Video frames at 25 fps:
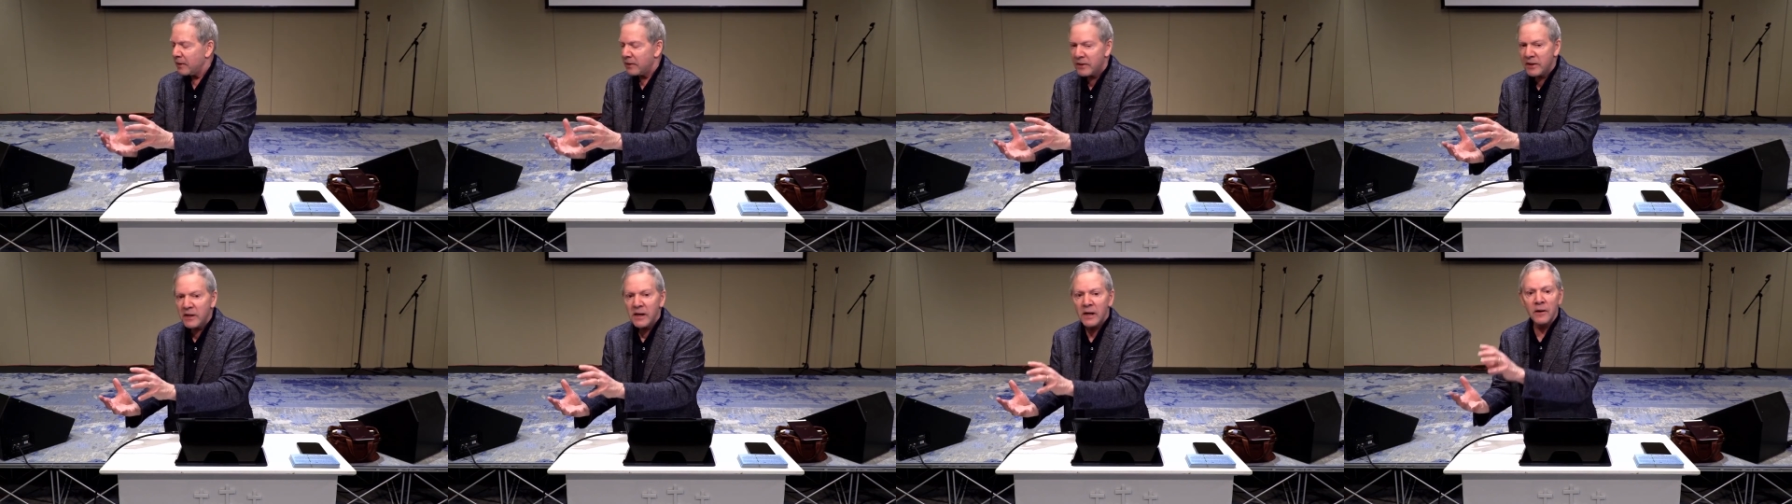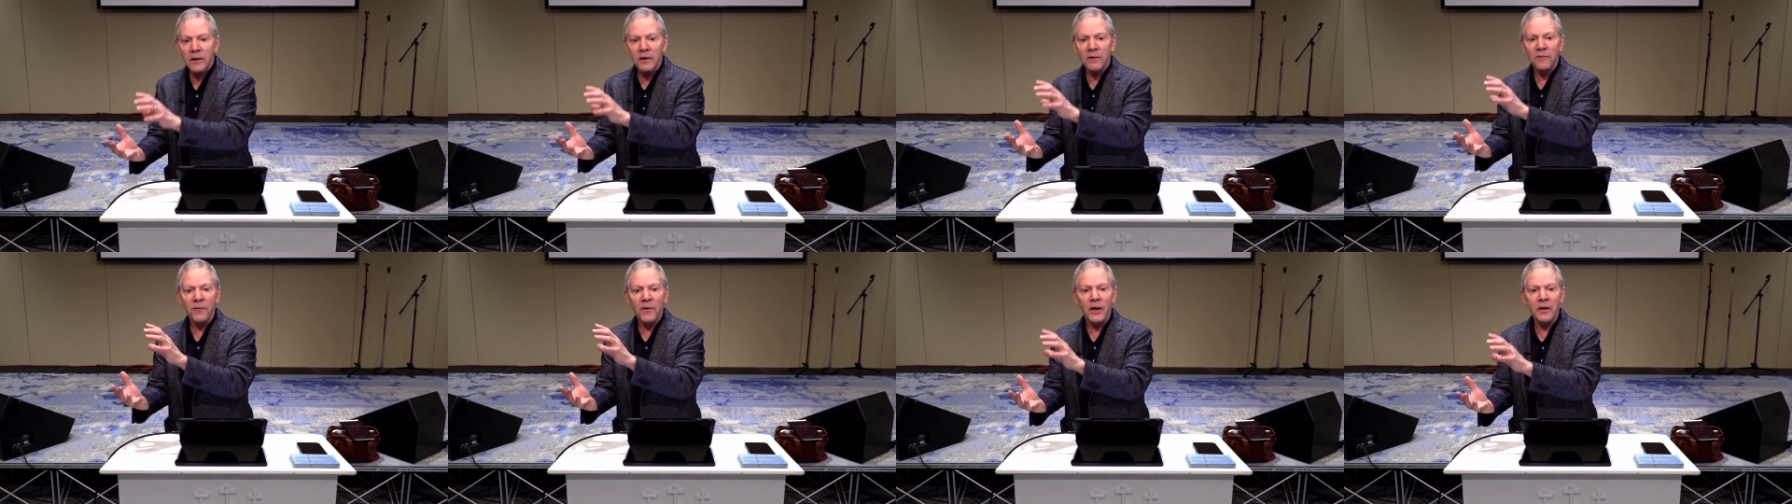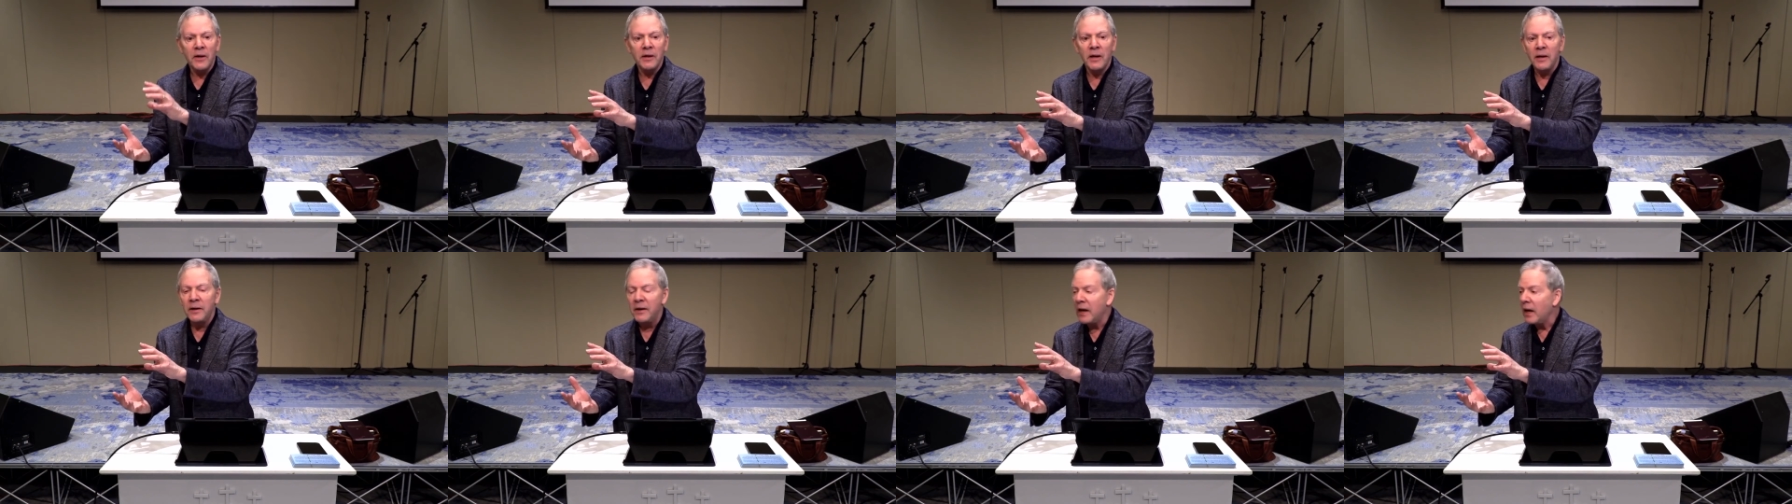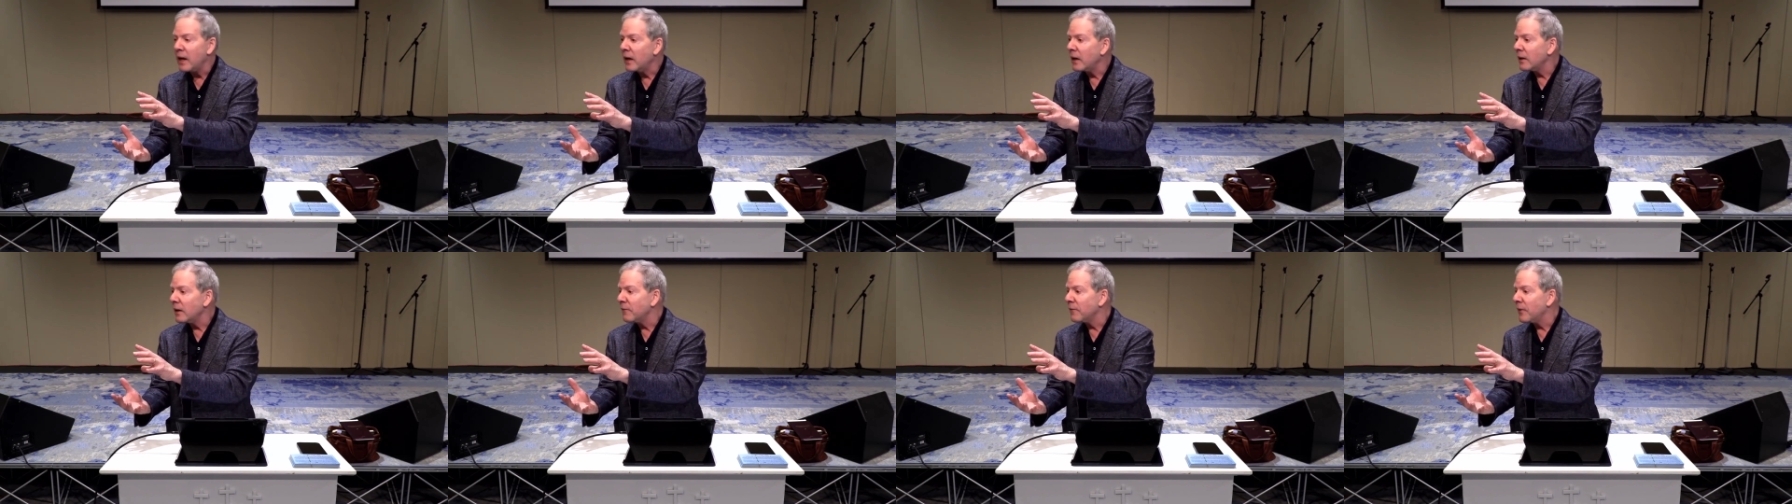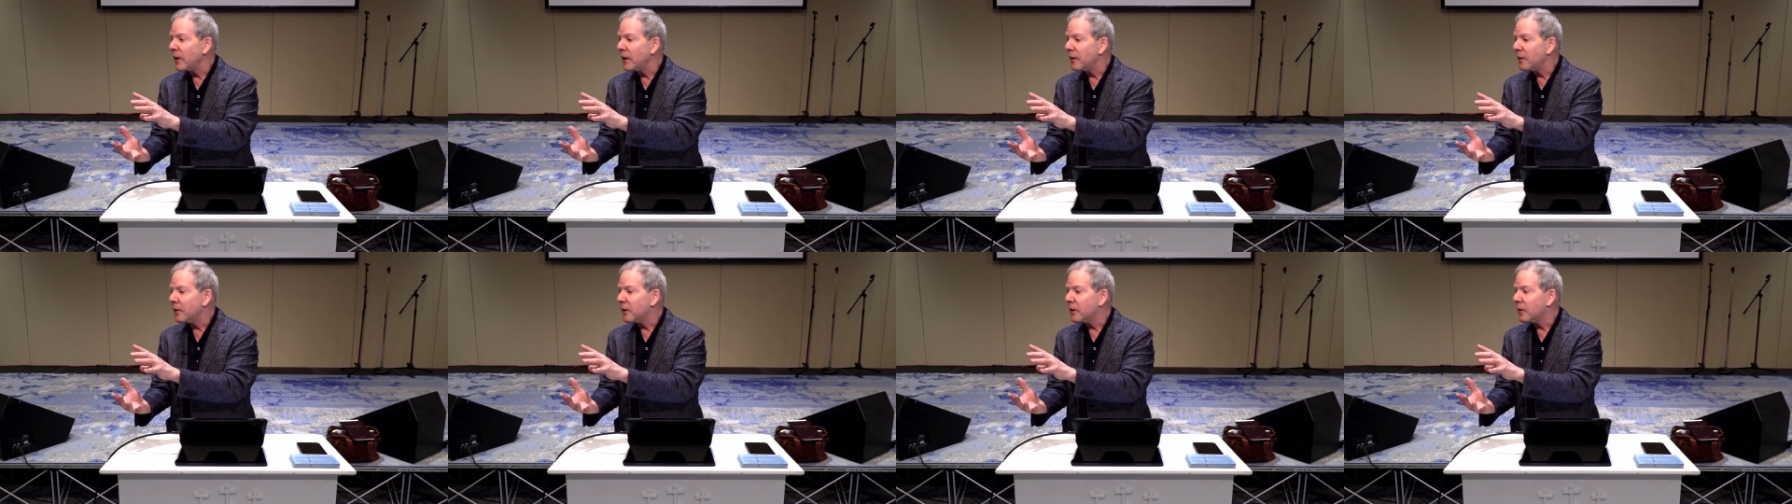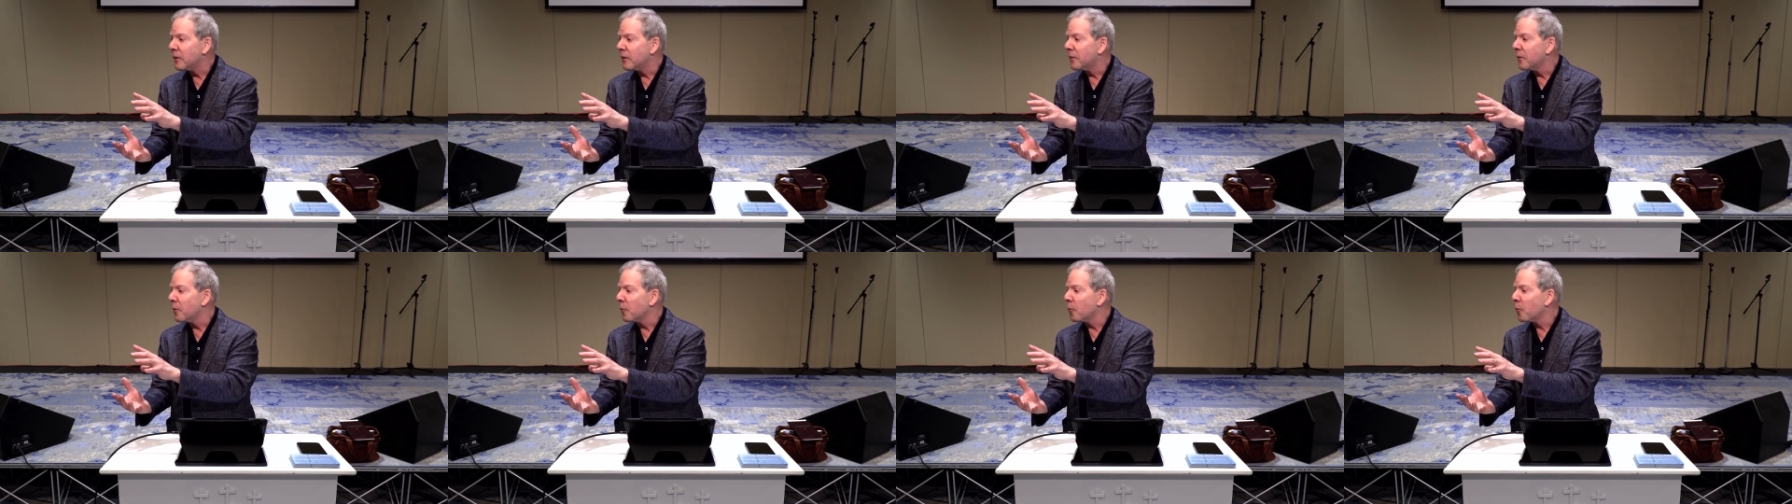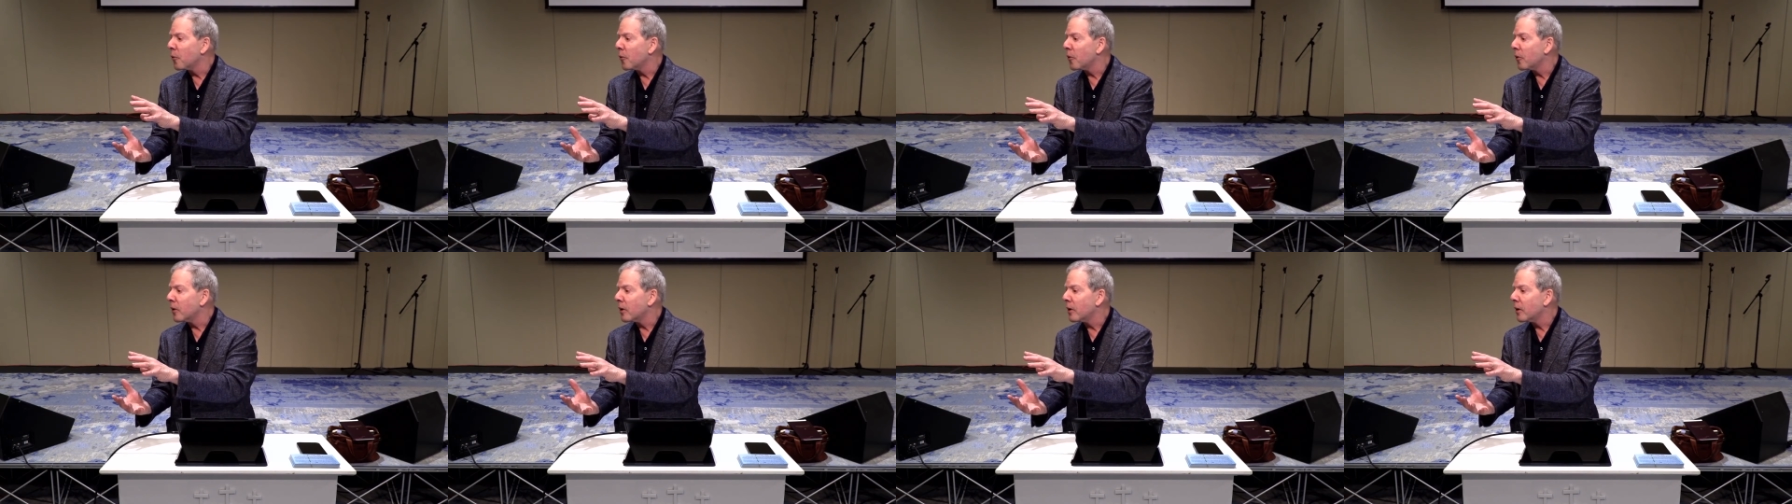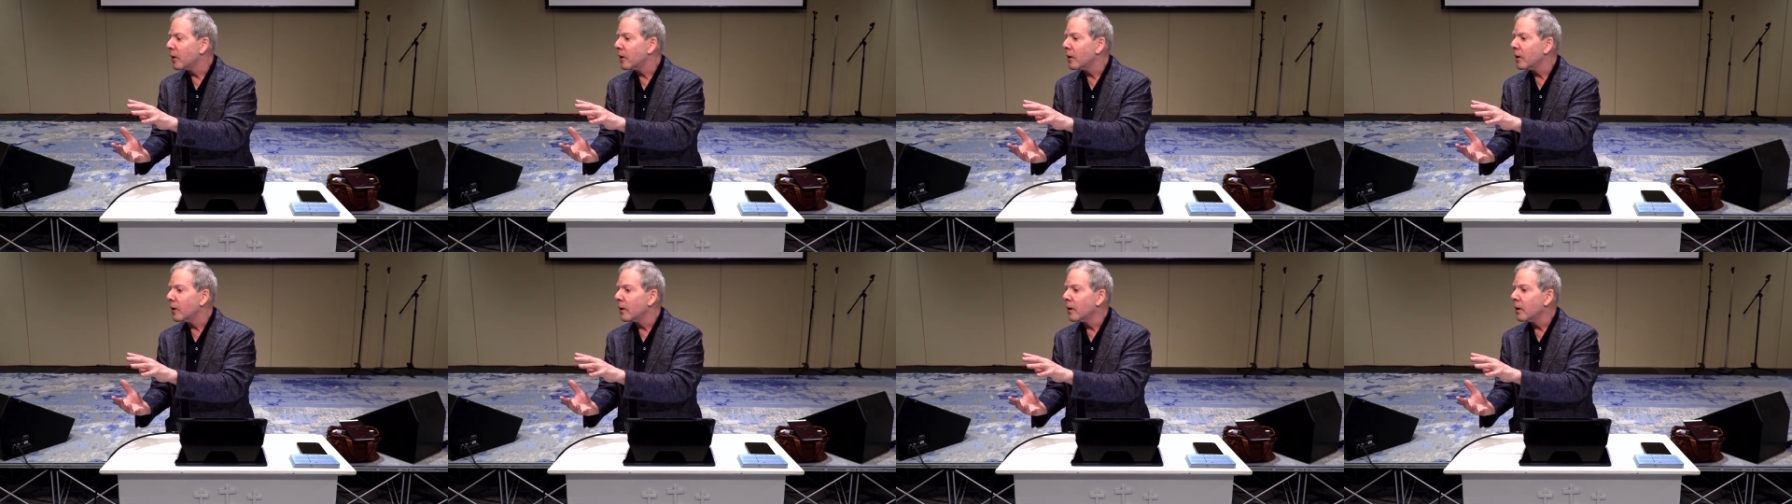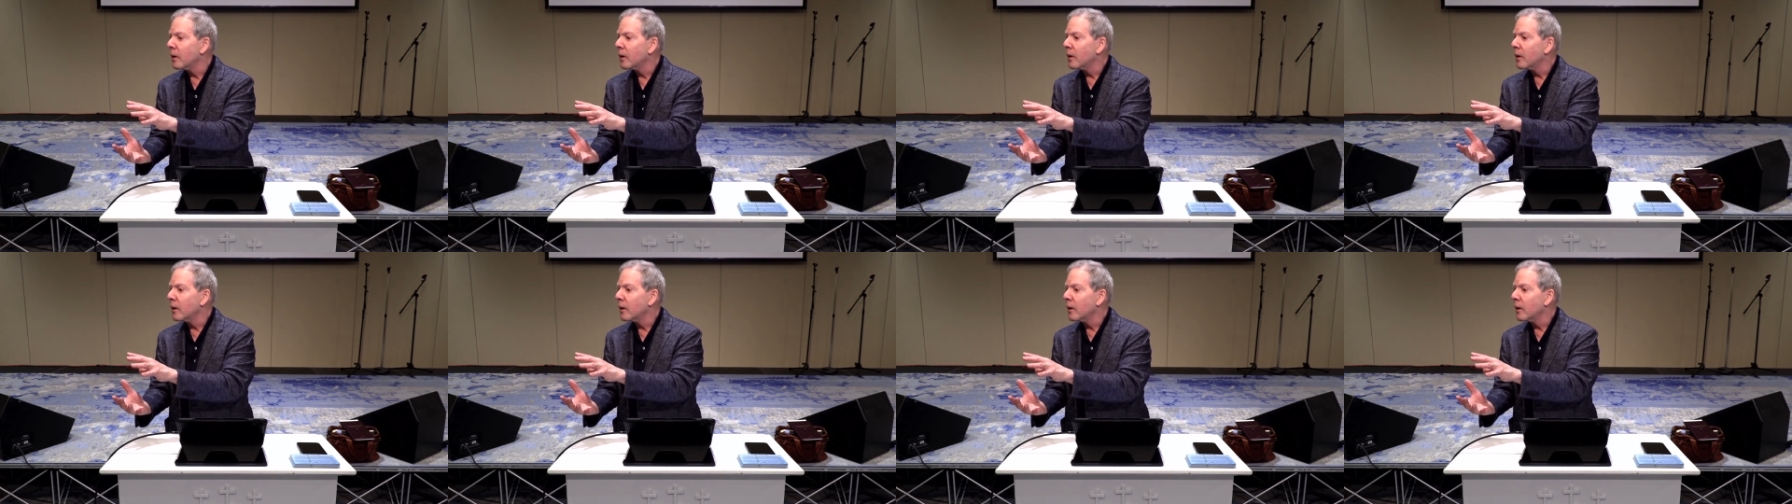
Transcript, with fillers: dignifies and elevates the work